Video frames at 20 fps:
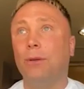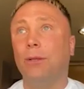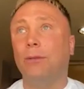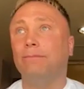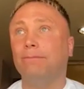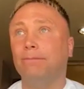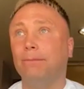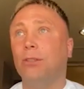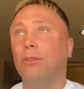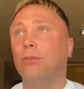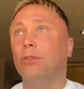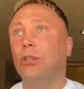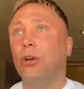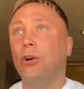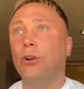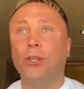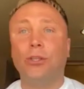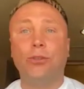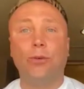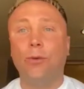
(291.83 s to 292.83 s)
But you know,
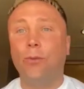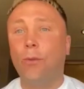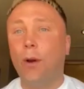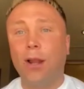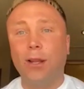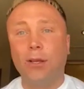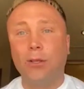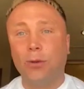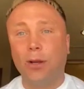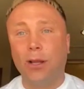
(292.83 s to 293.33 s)
Johnny doing well as